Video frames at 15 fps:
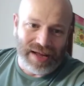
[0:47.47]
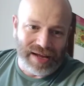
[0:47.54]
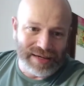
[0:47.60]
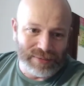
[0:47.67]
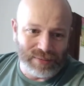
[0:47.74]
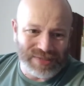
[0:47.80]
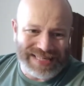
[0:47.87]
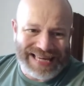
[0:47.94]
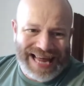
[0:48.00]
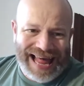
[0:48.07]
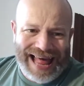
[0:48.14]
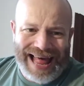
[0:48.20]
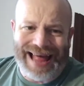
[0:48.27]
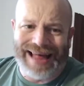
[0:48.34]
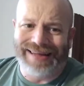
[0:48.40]
It was
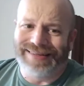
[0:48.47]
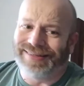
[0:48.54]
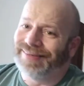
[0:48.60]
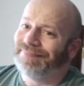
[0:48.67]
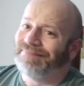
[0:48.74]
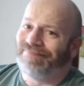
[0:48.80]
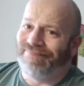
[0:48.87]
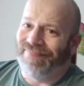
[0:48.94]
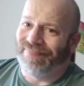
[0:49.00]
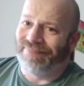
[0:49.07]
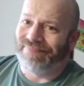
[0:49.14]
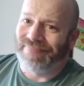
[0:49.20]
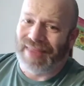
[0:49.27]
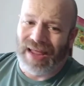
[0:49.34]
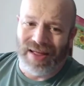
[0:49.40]
canned
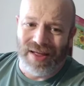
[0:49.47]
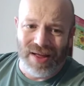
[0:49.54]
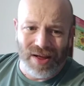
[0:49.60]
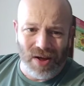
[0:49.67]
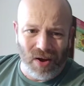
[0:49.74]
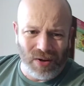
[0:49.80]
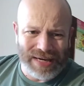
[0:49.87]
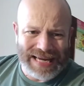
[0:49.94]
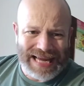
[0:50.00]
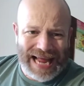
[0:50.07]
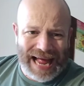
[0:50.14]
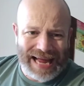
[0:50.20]
on the